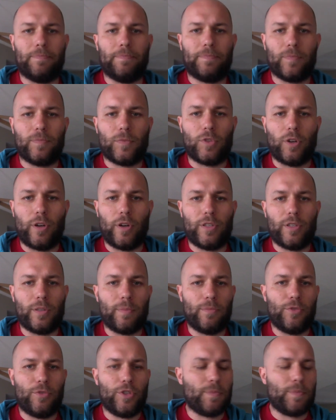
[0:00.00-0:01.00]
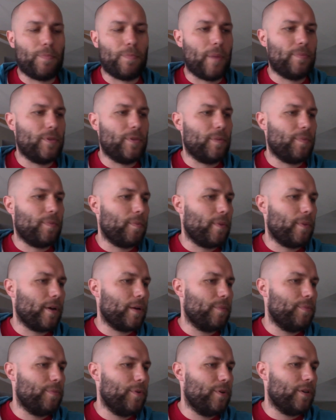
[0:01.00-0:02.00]
Sorry, something just popped up on my
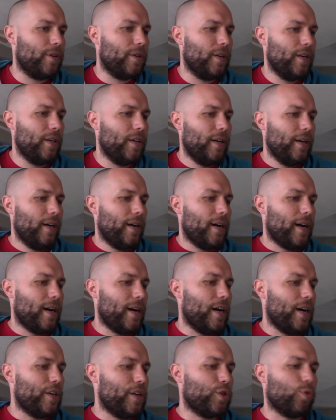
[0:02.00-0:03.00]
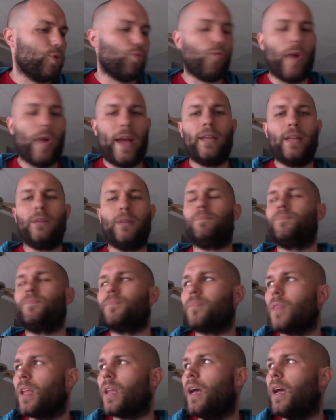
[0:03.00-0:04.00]
computer. So random,
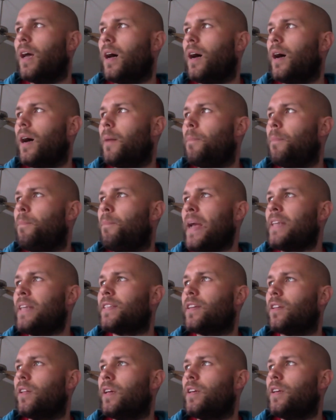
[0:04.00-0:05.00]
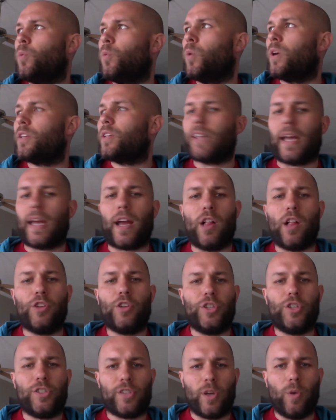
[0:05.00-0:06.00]
basically what
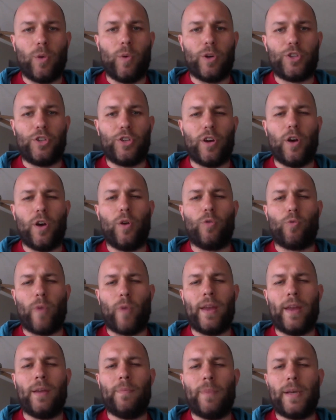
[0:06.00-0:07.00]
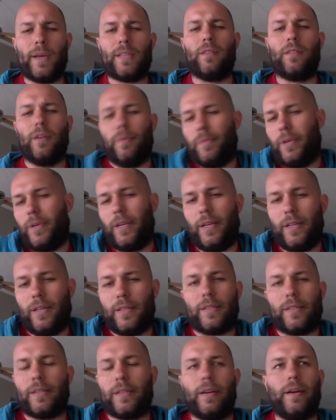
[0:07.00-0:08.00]
psychology is going to want you to know, random basically
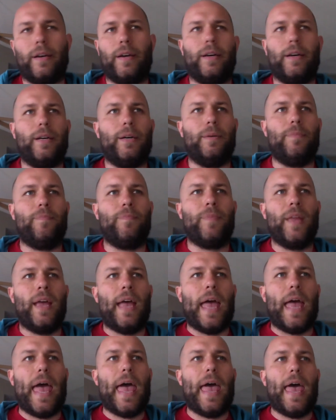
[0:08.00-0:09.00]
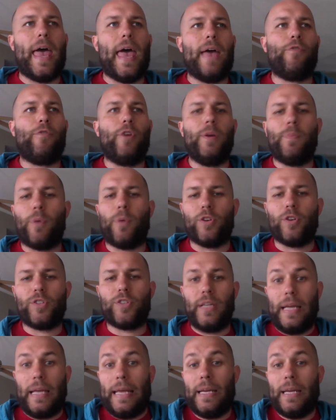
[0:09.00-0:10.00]
means every
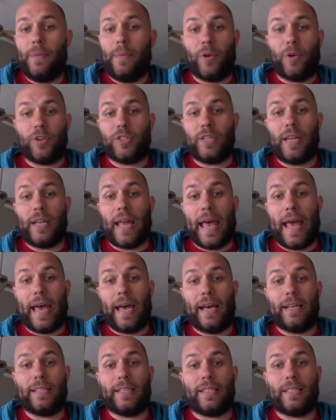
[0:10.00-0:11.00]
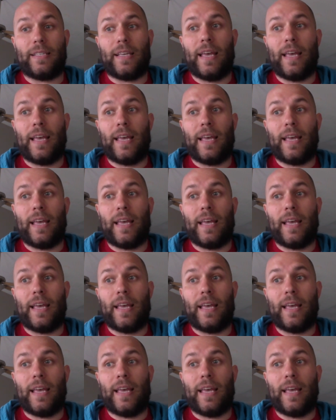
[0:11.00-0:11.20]
person, any person has